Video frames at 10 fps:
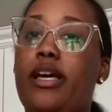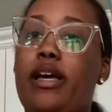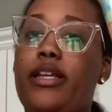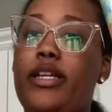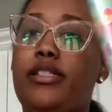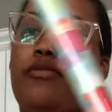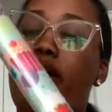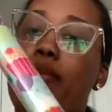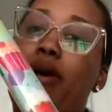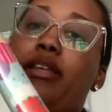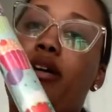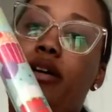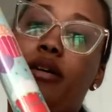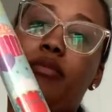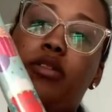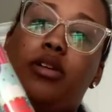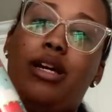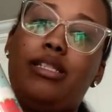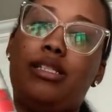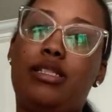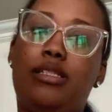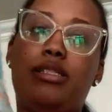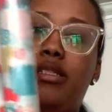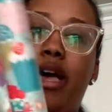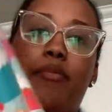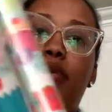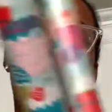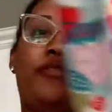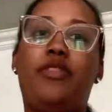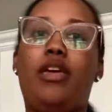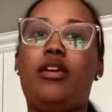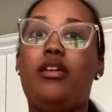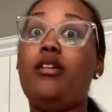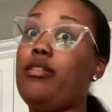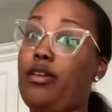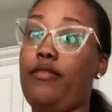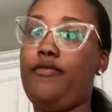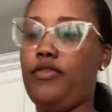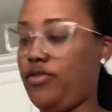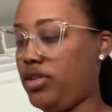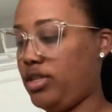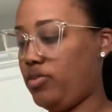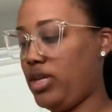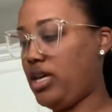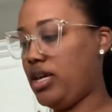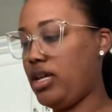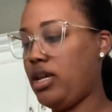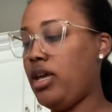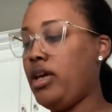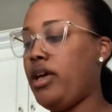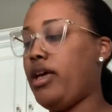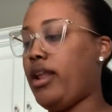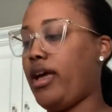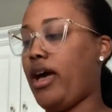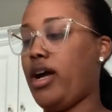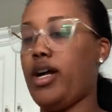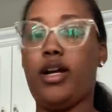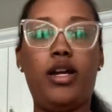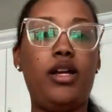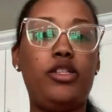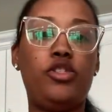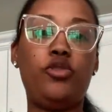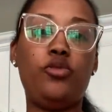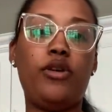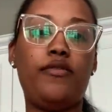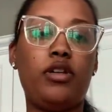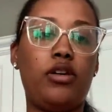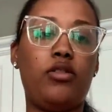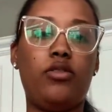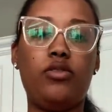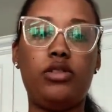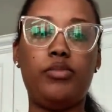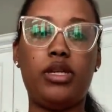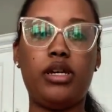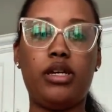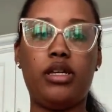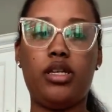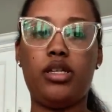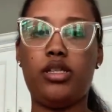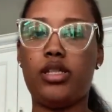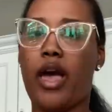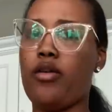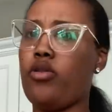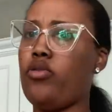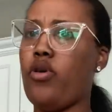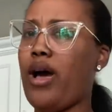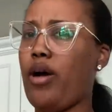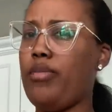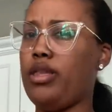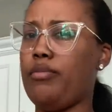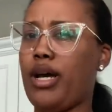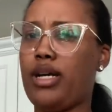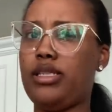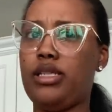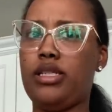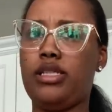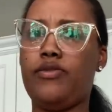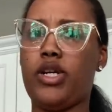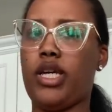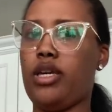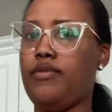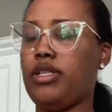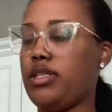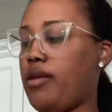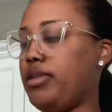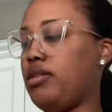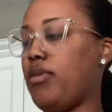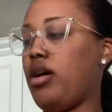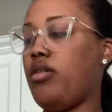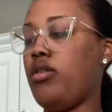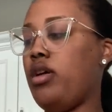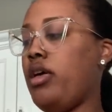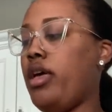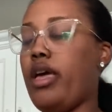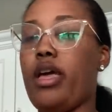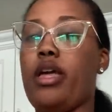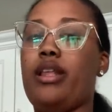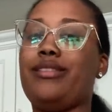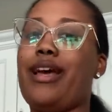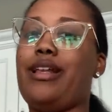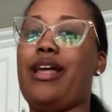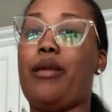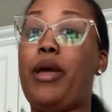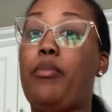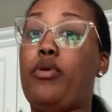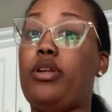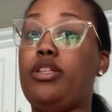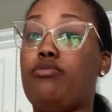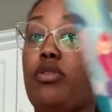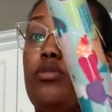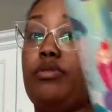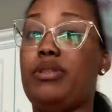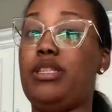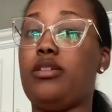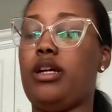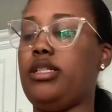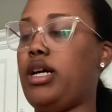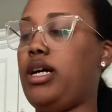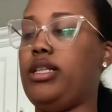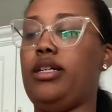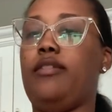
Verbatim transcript: I need to wrap my um, little cousin's happy birthday gift for this weekend, and I got her two of those because I don't know how big the box is for her gift. It's coming tomorrow, and it's not a lot of paper on these rolls, but these are a dollar.